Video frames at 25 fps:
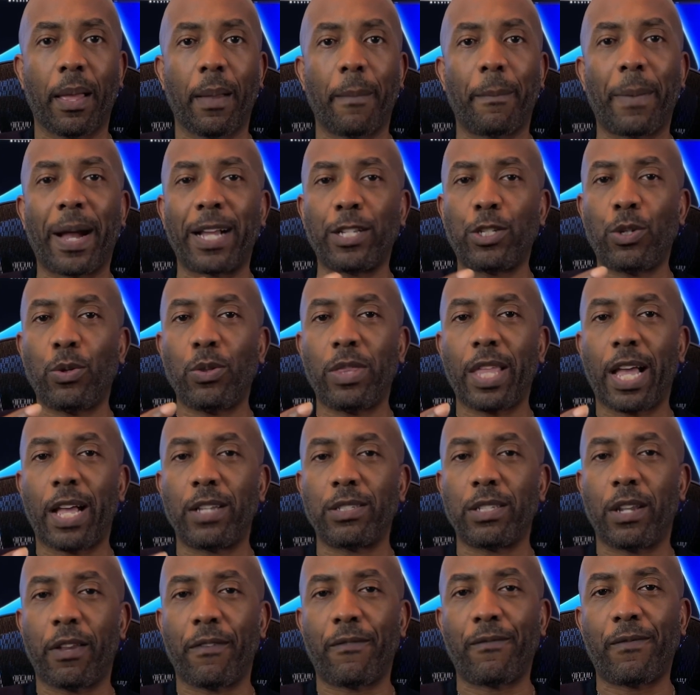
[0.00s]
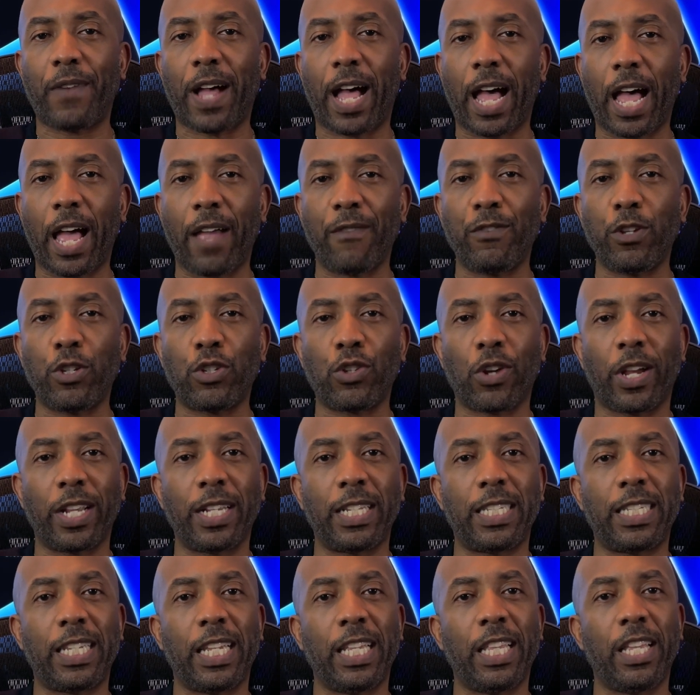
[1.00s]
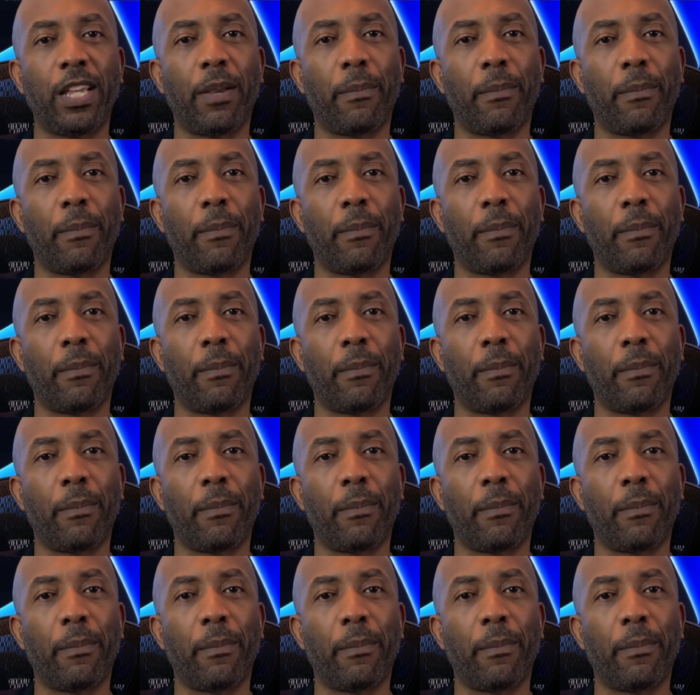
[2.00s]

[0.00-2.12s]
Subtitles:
By 2005, you started to see the